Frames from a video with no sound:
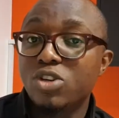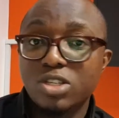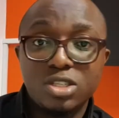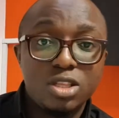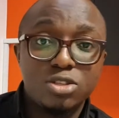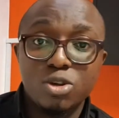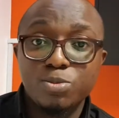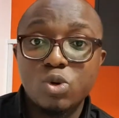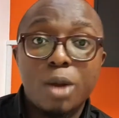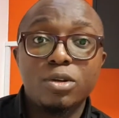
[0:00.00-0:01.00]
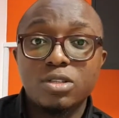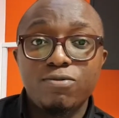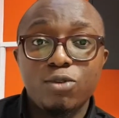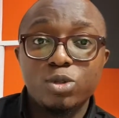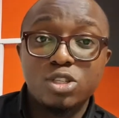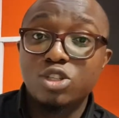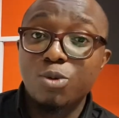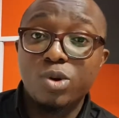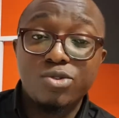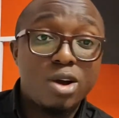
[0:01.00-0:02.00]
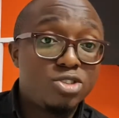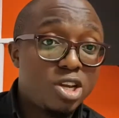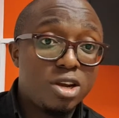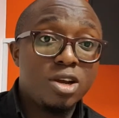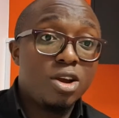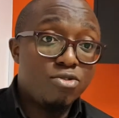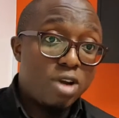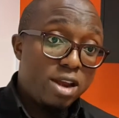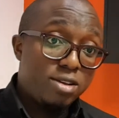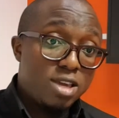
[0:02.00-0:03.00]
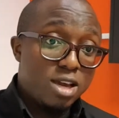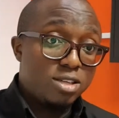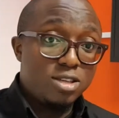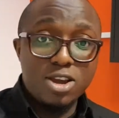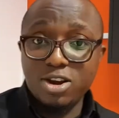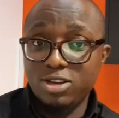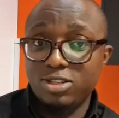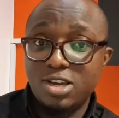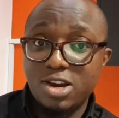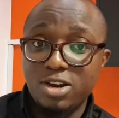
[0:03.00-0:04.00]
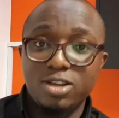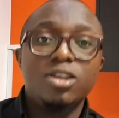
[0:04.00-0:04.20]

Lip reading: You can see the subscribe button floating somewhere around here, right? Yeah, is it here? Is it here?